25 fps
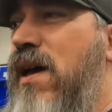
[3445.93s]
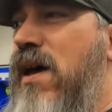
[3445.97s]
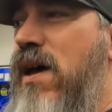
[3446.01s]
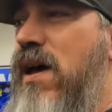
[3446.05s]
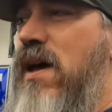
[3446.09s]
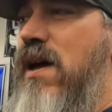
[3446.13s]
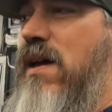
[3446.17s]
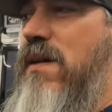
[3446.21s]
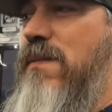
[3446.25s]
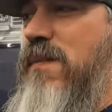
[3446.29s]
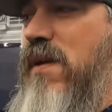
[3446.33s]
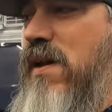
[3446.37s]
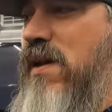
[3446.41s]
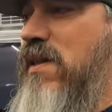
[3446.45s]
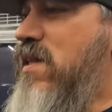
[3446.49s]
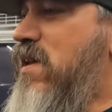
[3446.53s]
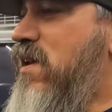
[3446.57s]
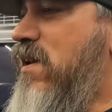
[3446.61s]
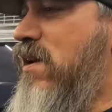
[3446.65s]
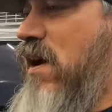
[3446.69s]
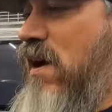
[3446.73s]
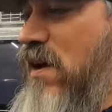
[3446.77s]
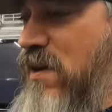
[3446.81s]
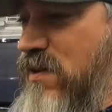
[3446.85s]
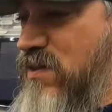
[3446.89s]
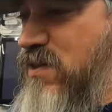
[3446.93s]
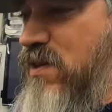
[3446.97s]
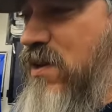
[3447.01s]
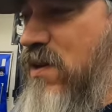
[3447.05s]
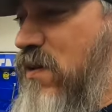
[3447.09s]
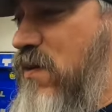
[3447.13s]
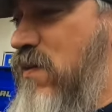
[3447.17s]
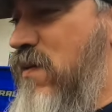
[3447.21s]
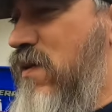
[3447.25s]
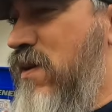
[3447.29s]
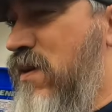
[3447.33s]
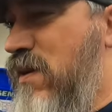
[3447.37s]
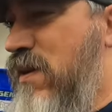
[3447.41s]
And then
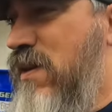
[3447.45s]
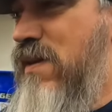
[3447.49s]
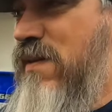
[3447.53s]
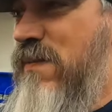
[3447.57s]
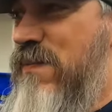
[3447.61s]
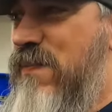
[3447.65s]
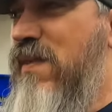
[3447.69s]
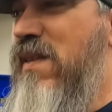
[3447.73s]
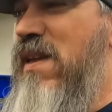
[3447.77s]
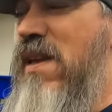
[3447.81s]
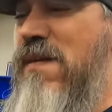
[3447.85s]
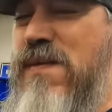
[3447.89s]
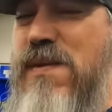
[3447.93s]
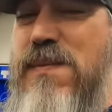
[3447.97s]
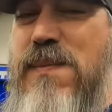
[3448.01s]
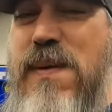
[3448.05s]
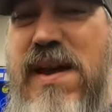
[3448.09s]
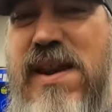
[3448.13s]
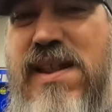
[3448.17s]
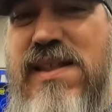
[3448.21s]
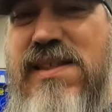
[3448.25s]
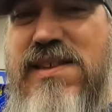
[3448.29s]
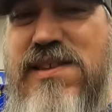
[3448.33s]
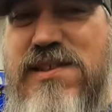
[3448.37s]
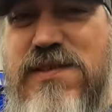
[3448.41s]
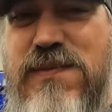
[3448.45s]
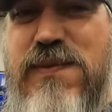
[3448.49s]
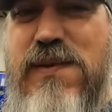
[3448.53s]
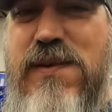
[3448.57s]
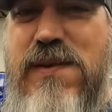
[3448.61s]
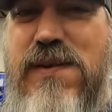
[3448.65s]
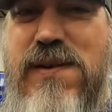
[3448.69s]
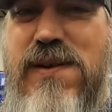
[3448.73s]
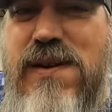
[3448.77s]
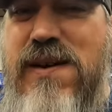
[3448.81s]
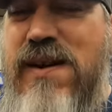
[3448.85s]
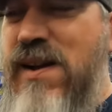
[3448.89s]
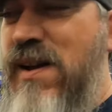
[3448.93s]
also, if you made it this
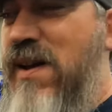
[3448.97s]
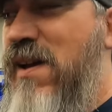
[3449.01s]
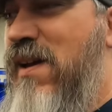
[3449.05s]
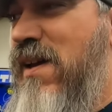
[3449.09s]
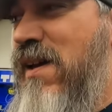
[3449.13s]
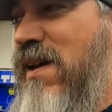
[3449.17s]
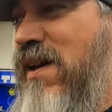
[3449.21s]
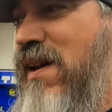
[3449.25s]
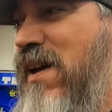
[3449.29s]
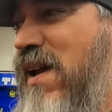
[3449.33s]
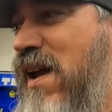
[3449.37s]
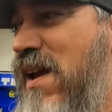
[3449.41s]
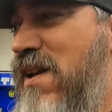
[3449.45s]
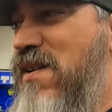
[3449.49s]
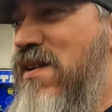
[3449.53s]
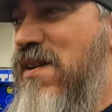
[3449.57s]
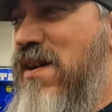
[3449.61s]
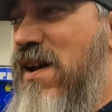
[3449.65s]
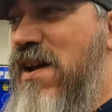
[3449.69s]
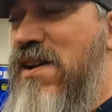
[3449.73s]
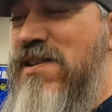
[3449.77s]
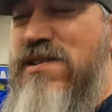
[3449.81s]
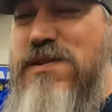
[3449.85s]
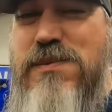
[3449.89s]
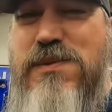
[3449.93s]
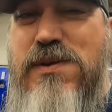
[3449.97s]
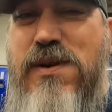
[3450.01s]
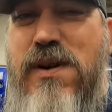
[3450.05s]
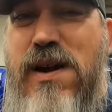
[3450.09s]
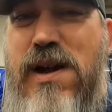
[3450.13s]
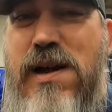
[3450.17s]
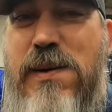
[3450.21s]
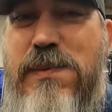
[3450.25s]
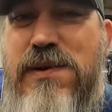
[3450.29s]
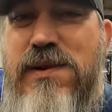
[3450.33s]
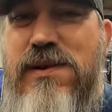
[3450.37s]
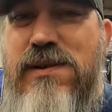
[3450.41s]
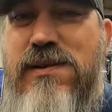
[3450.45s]
far and you're not a
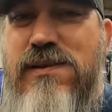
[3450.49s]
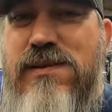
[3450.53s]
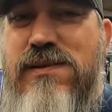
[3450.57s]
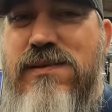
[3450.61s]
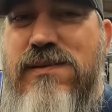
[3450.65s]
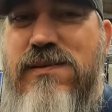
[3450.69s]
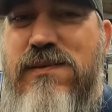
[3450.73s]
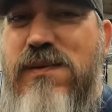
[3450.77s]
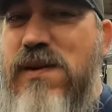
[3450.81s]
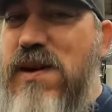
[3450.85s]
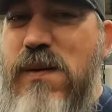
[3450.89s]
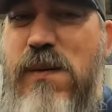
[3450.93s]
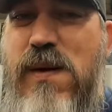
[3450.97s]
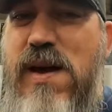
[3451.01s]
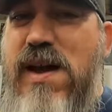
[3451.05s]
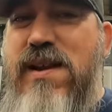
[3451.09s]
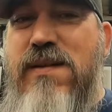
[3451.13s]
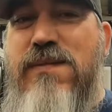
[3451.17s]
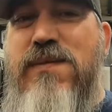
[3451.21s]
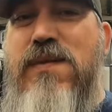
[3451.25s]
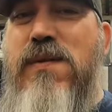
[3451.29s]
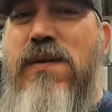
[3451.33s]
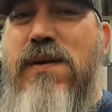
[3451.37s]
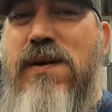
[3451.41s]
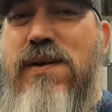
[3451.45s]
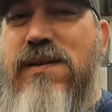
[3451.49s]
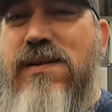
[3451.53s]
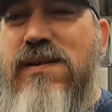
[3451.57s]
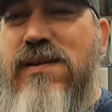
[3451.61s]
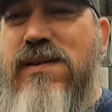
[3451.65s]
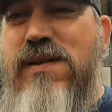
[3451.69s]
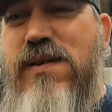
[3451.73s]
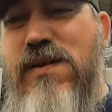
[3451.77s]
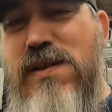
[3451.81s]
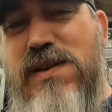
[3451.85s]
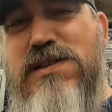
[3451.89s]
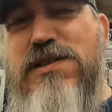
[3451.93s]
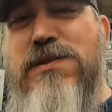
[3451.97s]
subscriber, what are you waiting for?
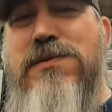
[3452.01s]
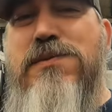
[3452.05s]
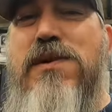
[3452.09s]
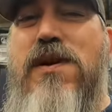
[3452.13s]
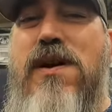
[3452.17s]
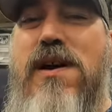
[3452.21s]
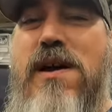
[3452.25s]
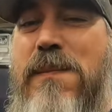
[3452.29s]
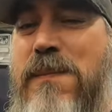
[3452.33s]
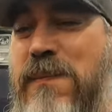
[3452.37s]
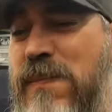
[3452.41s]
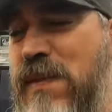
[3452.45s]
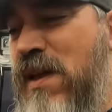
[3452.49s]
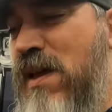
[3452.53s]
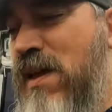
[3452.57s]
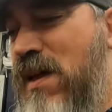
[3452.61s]
Go ahead and subscribe.